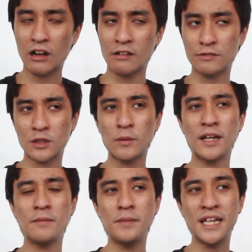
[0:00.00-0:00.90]
as
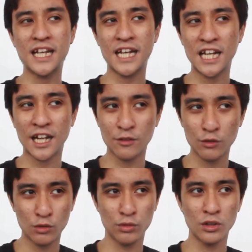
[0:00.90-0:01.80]
well being a Land
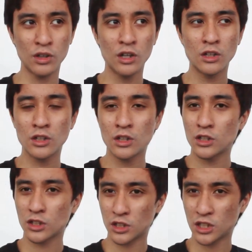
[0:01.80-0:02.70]
Rover,
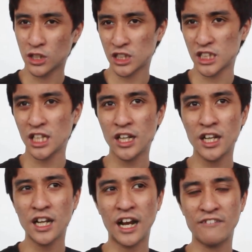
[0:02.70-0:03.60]
the
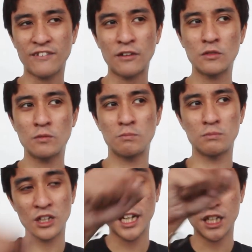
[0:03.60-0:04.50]
sting I found
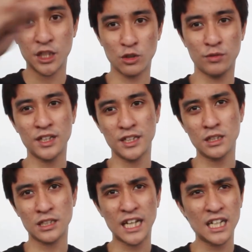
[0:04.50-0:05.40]
the ratio of it
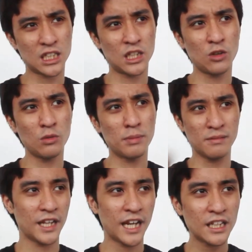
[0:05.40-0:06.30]
is kind of slow
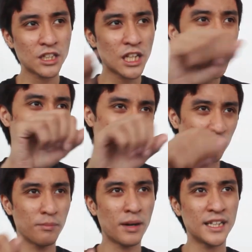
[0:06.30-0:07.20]
but and there's a lot
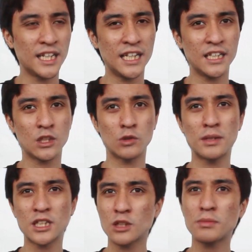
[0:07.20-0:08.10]
of body lean too
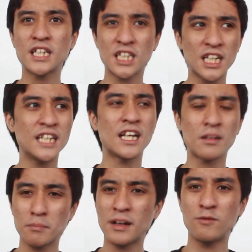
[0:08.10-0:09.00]
but surprisingly
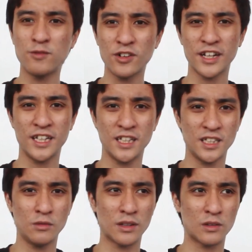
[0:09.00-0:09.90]
not bad for
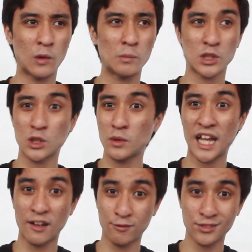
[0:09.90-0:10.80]
a what almost two
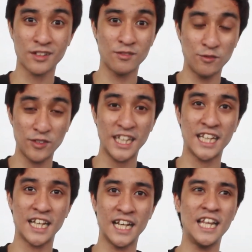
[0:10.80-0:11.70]
and a half ton
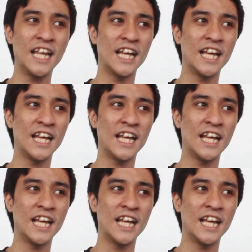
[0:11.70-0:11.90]
vehicle